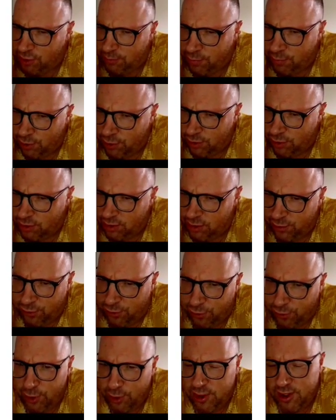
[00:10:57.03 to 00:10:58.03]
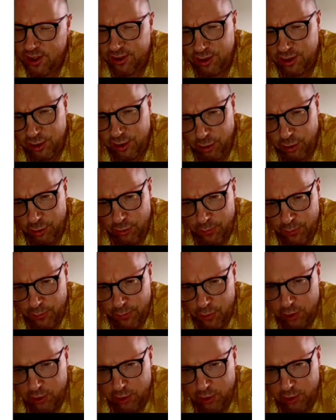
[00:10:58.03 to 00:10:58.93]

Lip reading: was about 4 years ago.